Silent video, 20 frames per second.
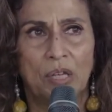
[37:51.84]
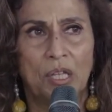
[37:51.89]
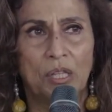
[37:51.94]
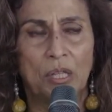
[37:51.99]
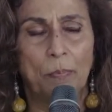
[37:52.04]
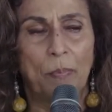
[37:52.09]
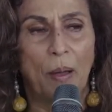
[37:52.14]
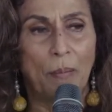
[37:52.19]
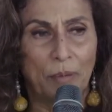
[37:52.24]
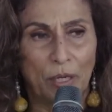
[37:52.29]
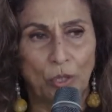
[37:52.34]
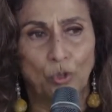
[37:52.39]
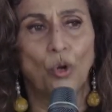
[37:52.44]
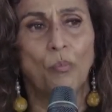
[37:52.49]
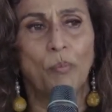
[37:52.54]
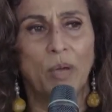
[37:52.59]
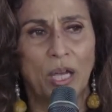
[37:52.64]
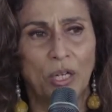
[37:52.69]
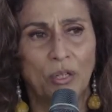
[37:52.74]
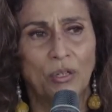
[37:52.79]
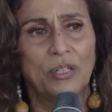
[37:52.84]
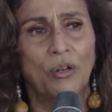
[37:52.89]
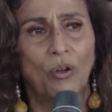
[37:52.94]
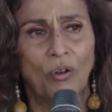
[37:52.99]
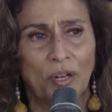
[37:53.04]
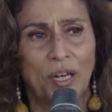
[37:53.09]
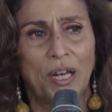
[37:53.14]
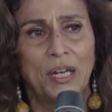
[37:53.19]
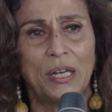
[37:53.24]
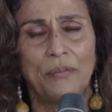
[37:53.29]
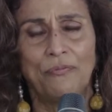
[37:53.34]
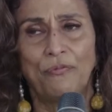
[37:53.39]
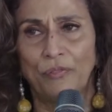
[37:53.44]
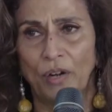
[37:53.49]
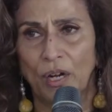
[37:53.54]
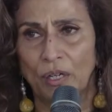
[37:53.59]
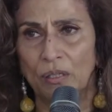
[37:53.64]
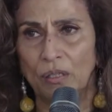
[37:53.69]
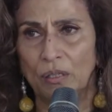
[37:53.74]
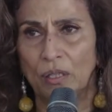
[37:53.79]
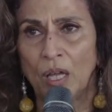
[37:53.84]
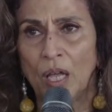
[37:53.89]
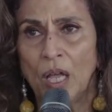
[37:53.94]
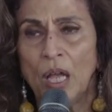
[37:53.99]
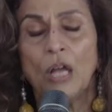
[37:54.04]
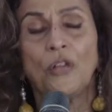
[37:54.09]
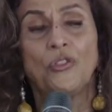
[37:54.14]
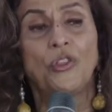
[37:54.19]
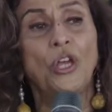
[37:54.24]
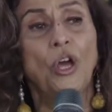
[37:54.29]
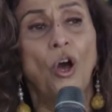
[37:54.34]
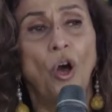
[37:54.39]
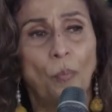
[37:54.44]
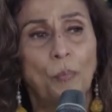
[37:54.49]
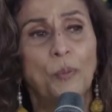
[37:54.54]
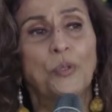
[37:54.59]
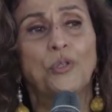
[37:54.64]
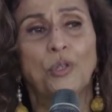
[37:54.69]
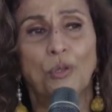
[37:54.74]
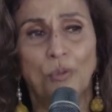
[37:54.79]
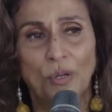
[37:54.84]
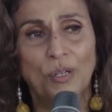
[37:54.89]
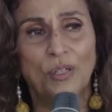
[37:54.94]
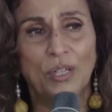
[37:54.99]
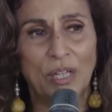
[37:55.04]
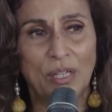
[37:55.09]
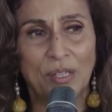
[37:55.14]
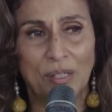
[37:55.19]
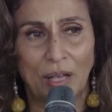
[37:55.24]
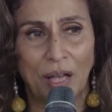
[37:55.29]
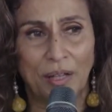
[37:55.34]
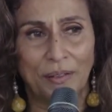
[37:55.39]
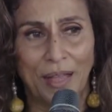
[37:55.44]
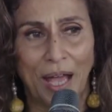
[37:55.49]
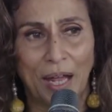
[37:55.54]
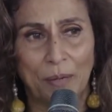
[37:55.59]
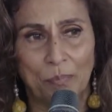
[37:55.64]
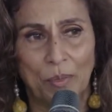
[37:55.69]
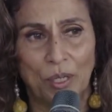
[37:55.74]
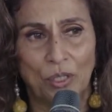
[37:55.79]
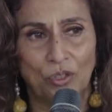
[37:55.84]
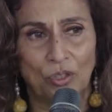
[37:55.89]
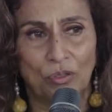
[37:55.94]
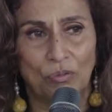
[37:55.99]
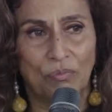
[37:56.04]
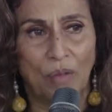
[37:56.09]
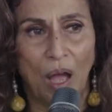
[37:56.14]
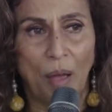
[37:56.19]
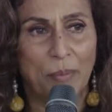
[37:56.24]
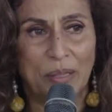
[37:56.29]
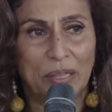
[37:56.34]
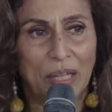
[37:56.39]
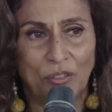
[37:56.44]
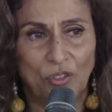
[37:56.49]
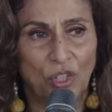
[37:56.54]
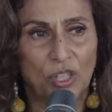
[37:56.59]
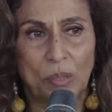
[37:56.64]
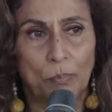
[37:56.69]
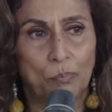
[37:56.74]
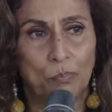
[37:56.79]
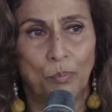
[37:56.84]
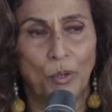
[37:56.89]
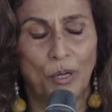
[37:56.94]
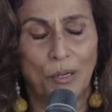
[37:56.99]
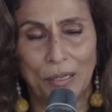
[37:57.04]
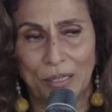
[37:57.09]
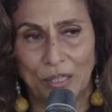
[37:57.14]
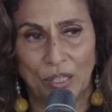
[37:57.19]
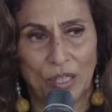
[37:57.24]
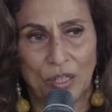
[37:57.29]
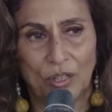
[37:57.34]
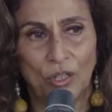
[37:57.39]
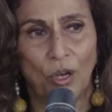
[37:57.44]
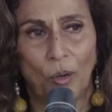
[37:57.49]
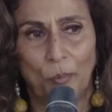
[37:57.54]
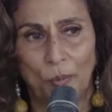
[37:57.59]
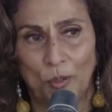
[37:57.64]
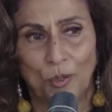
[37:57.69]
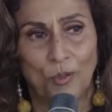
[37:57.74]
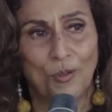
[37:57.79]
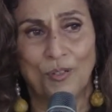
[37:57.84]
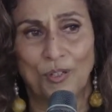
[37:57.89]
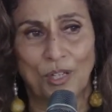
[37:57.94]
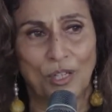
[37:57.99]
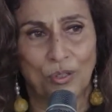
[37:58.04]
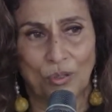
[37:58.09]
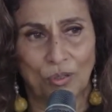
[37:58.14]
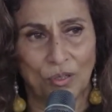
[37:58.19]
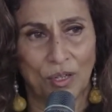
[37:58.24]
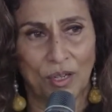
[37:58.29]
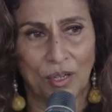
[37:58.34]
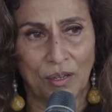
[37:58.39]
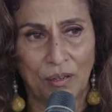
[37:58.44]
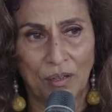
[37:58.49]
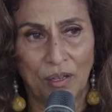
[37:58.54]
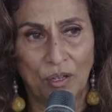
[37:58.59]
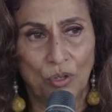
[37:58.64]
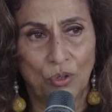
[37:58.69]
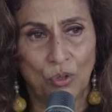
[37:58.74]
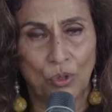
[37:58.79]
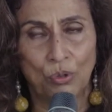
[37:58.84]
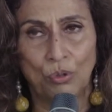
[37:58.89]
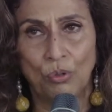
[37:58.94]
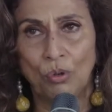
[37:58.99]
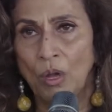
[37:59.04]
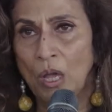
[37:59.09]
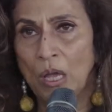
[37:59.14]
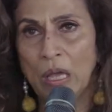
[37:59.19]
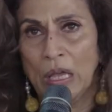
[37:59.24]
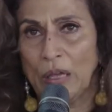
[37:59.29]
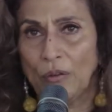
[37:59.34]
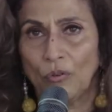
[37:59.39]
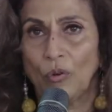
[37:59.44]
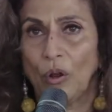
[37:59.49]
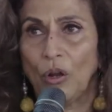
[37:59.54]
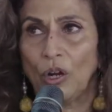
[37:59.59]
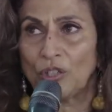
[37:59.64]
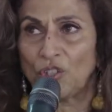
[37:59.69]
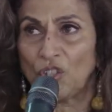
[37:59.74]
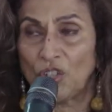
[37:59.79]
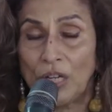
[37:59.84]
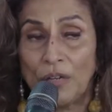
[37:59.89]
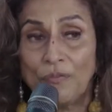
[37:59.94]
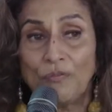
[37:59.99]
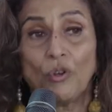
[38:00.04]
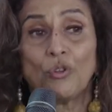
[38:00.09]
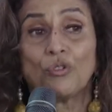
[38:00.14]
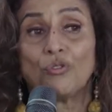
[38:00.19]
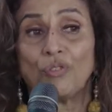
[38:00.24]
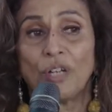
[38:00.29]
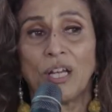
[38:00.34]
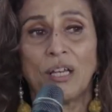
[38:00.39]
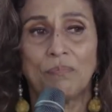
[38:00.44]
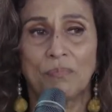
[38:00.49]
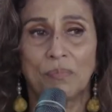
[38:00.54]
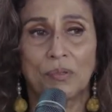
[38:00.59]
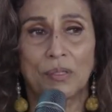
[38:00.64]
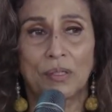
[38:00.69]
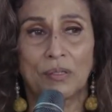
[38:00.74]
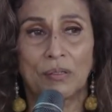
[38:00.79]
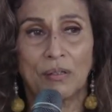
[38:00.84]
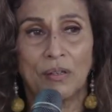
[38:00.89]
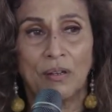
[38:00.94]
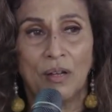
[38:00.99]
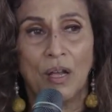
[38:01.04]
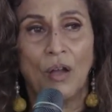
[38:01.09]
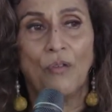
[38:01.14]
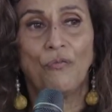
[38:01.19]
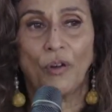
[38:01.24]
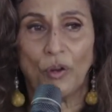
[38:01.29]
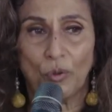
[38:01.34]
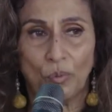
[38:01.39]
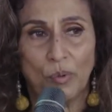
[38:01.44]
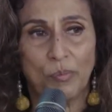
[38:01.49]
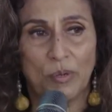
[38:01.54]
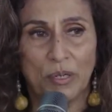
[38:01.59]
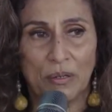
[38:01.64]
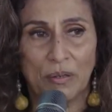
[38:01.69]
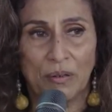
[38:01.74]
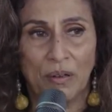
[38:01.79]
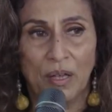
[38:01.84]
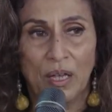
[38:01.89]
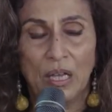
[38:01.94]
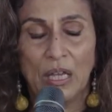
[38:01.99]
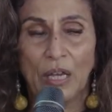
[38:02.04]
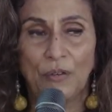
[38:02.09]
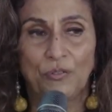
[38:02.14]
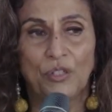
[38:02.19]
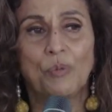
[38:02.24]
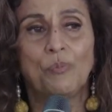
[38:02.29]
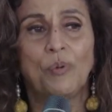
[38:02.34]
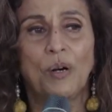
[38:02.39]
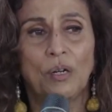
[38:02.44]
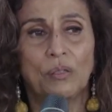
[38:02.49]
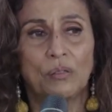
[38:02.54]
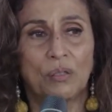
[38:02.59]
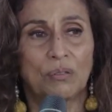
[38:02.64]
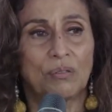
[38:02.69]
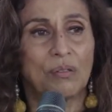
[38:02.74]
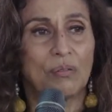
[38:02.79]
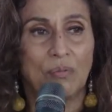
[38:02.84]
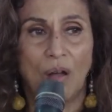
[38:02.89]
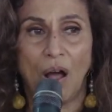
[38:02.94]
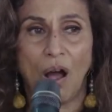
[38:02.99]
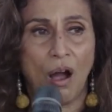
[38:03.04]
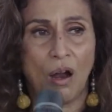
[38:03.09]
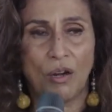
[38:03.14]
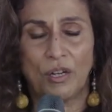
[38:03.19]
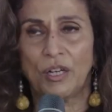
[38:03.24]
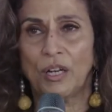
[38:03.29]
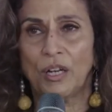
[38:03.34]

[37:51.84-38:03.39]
in the public domain on any front. The opportunities are that much, I mean, they're just brilliant, the opportunities today to achieve your dreams for a woman. If she works hard